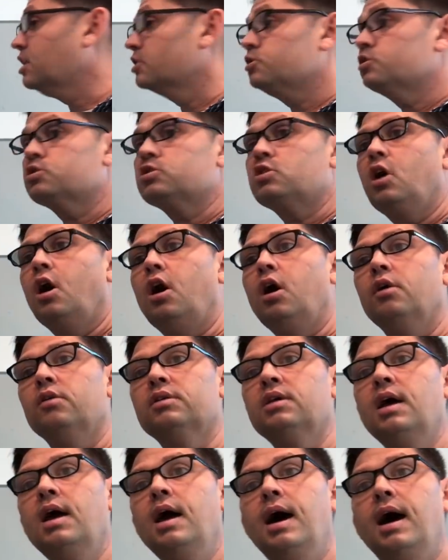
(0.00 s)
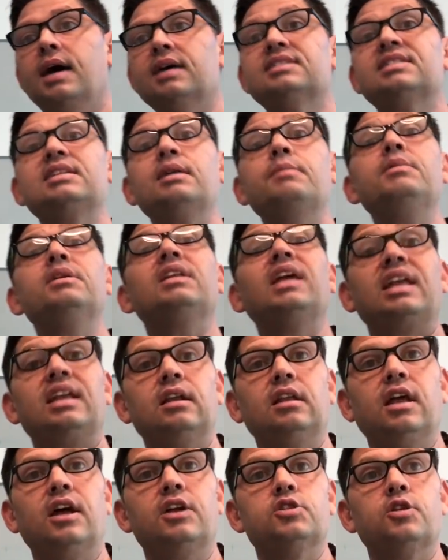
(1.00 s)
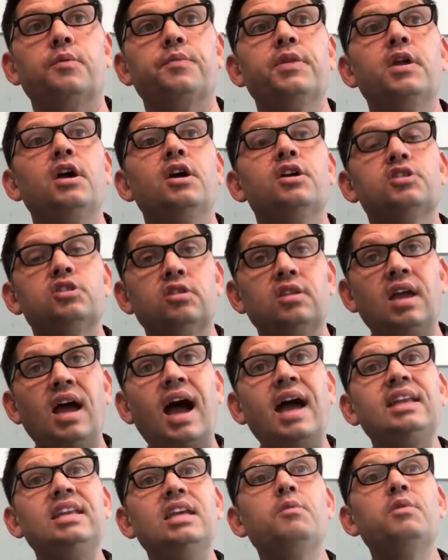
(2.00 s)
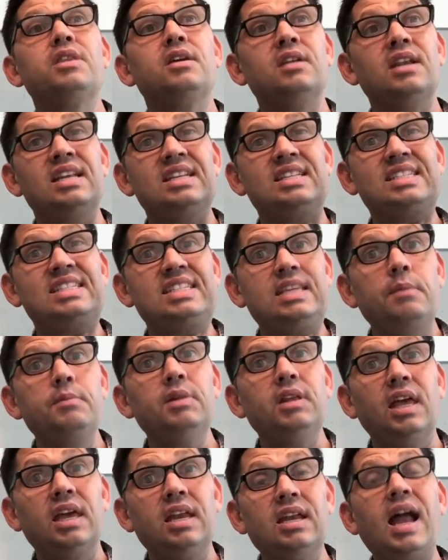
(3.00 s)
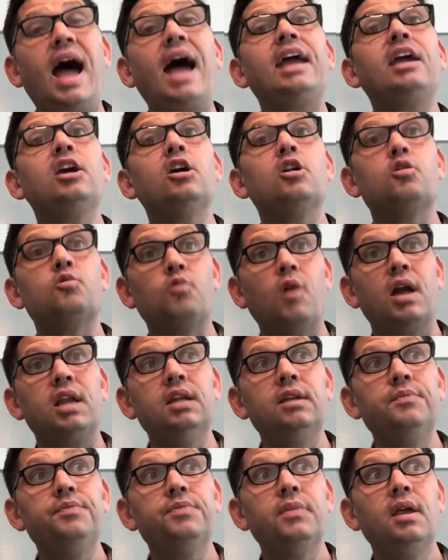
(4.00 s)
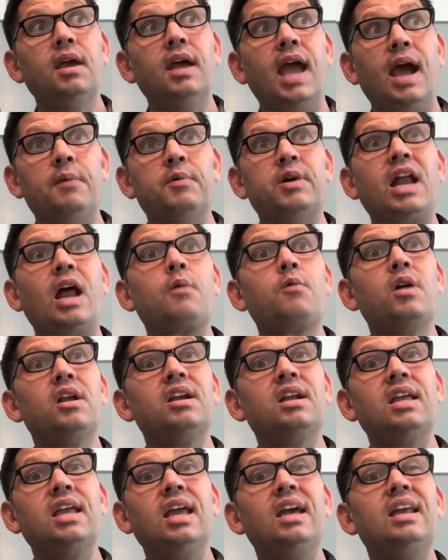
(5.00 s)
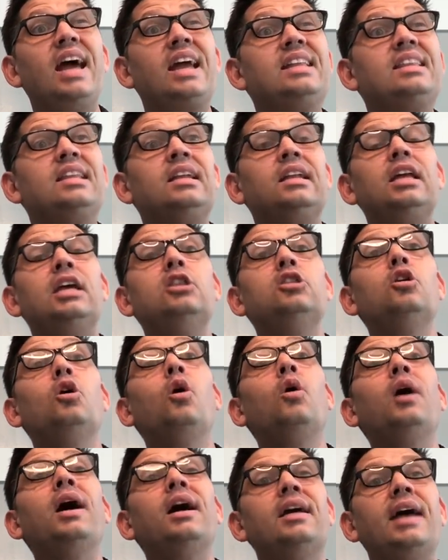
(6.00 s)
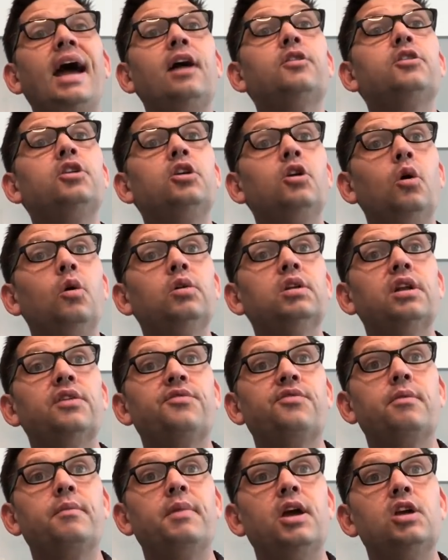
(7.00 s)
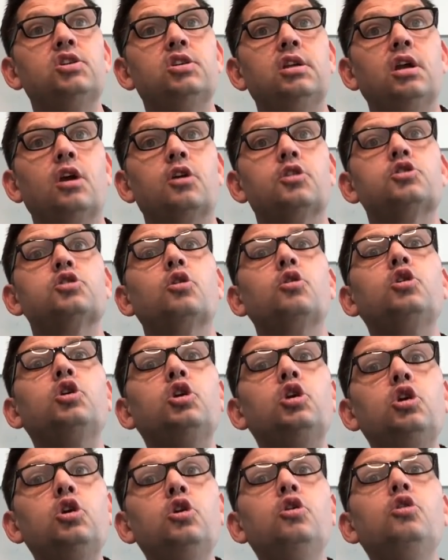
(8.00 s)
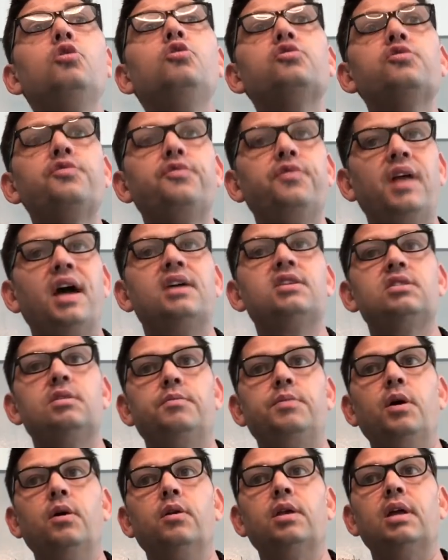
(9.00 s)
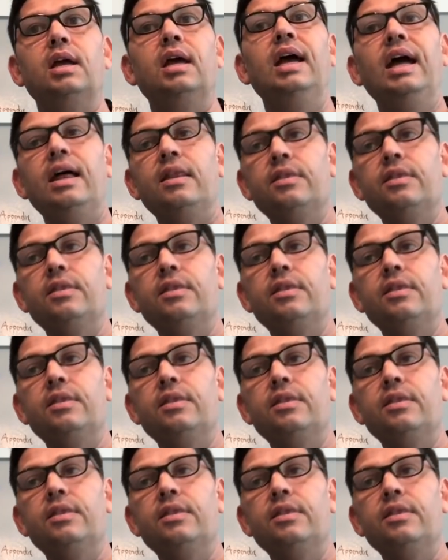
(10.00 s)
Ledgers called a simulated ledger. So the idea when it's simulated, I can run it. And when I run it again, I delete out the old information here. So huge flexibility.